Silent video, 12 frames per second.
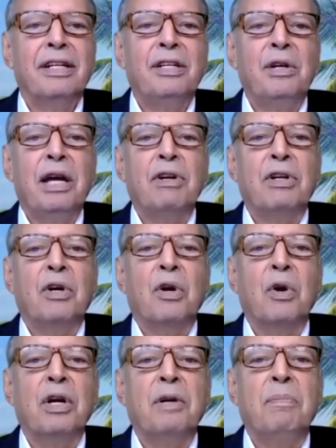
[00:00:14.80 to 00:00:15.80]
Do you have a
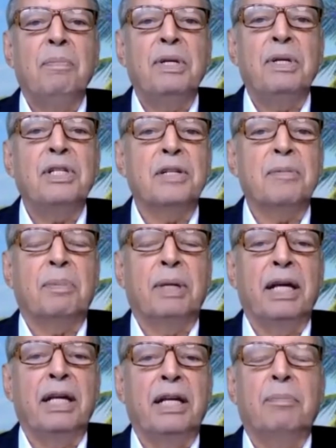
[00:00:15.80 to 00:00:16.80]
current business
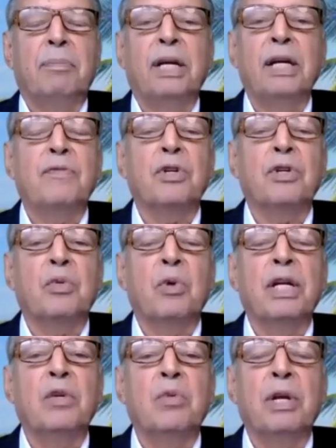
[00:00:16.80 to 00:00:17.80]
plan in place for
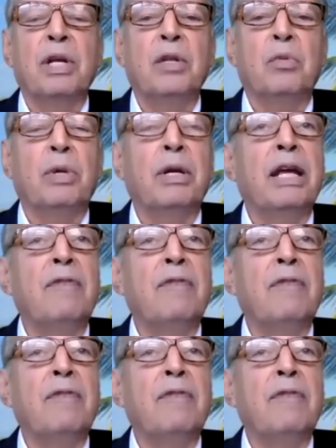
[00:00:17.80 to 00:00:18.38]
2023?